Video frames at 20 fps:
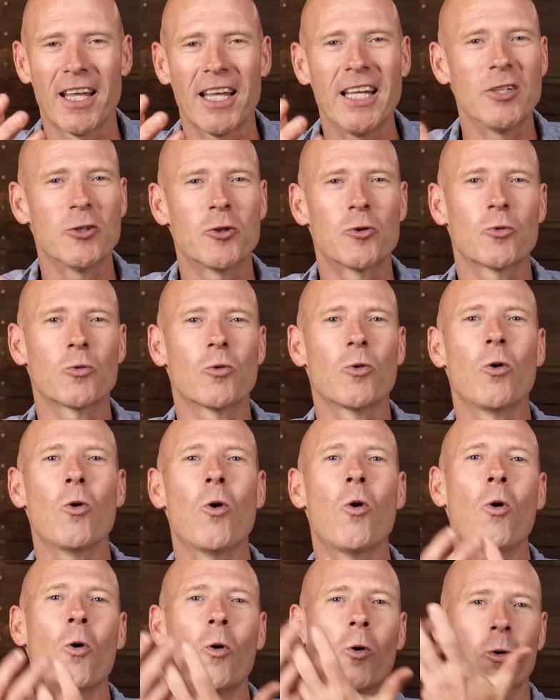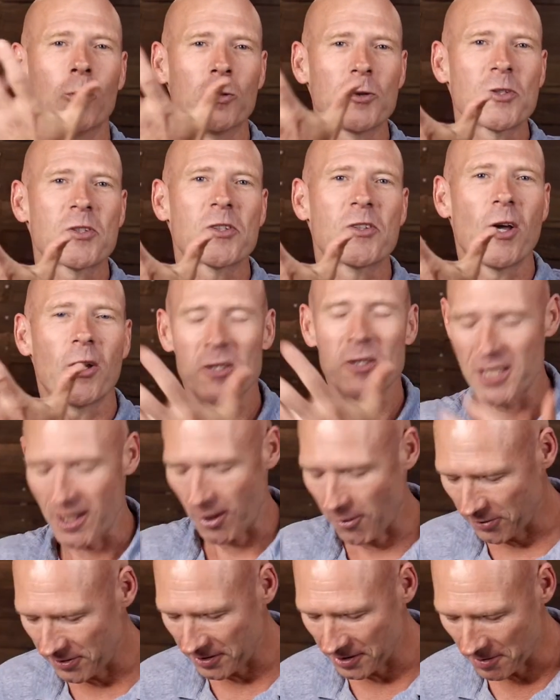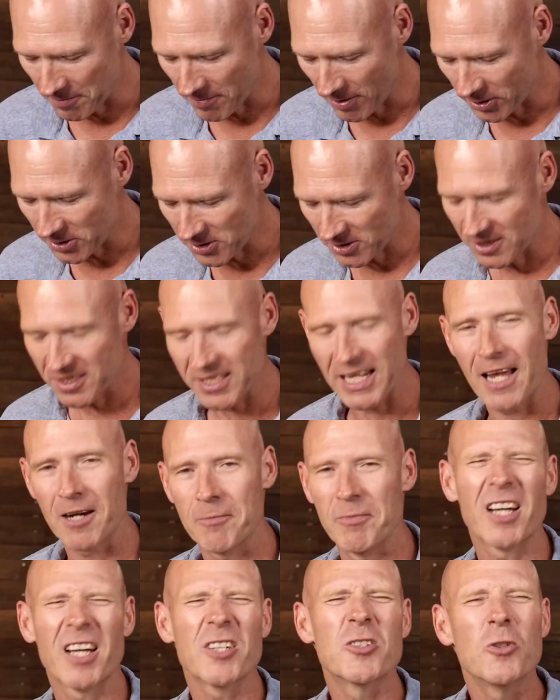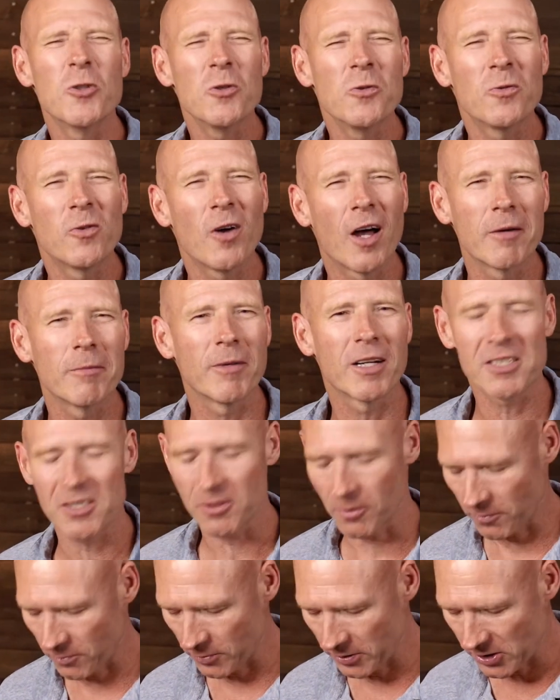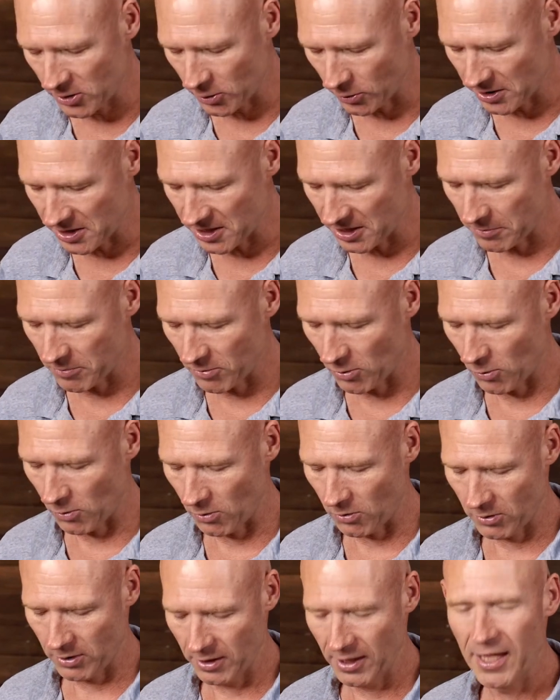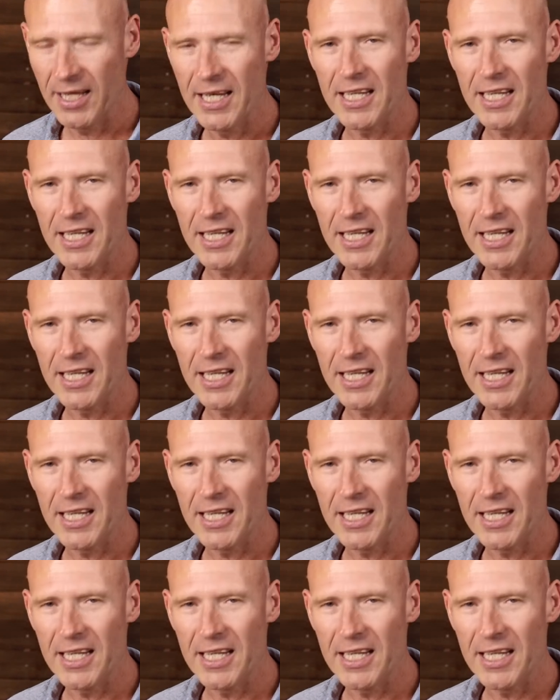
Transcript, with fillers: it draws those healthy emotions out of me. I do find myself rejoicing more.